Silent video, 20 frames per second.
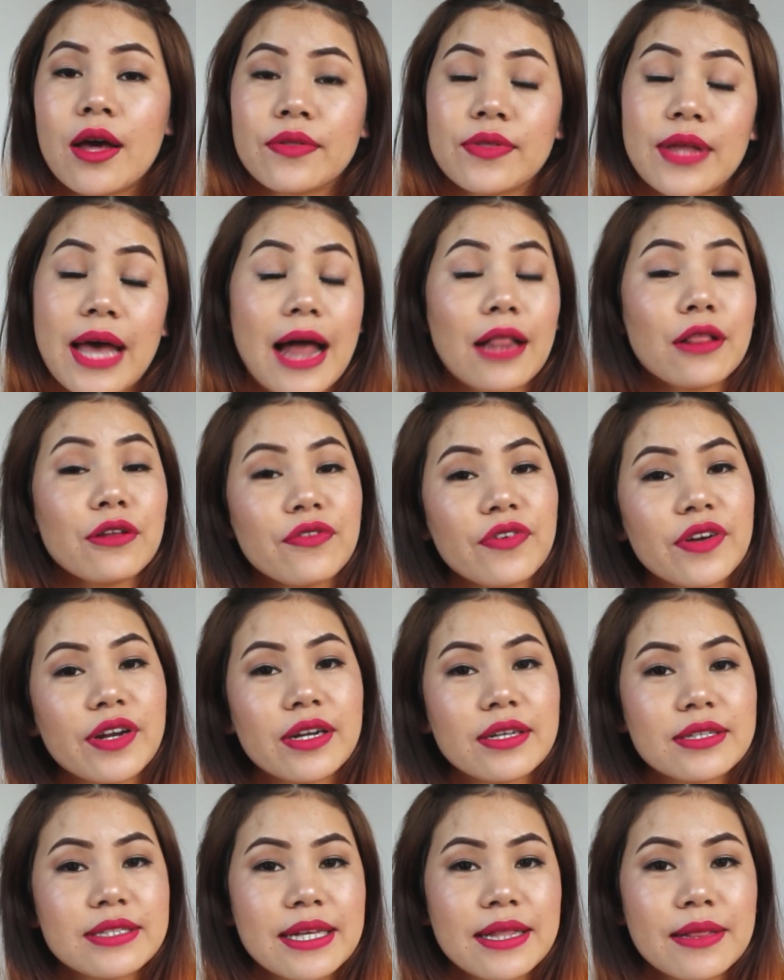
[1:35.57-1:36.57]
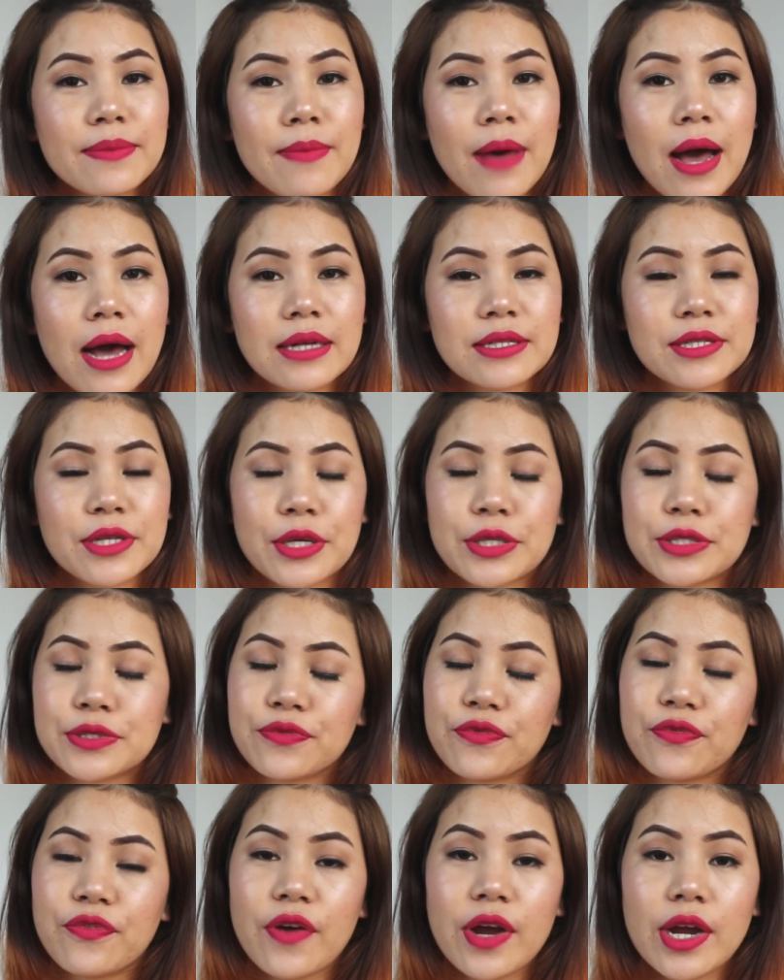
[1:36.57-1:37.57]
The aloe vera gel mask
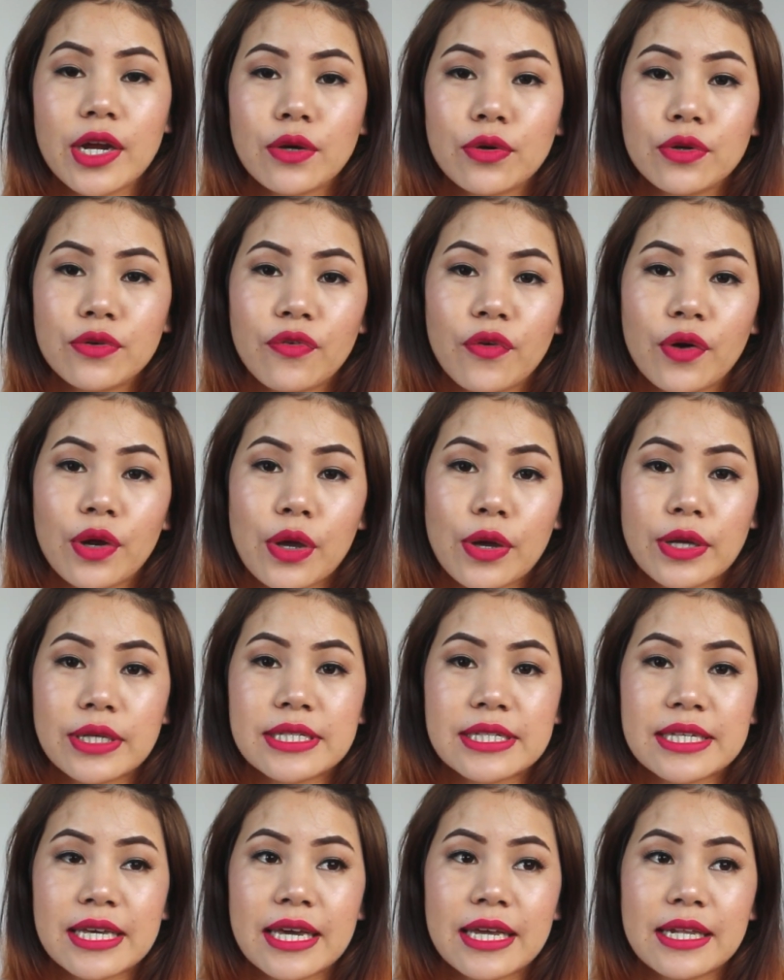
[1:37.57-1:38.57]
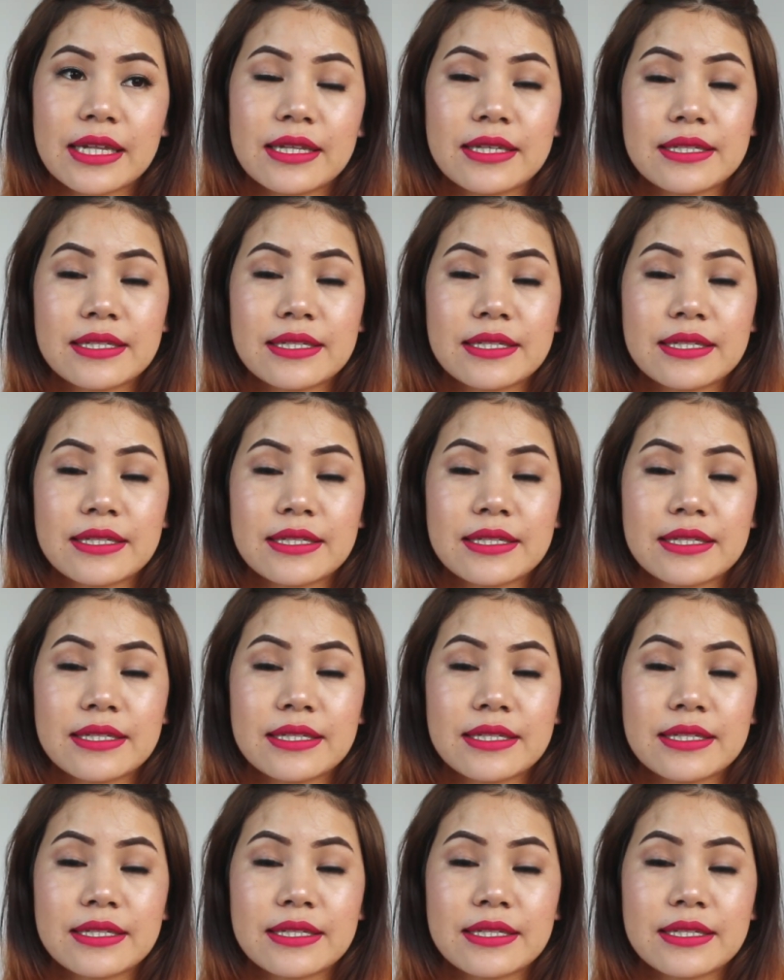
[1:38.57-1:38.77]
is very good for your skin.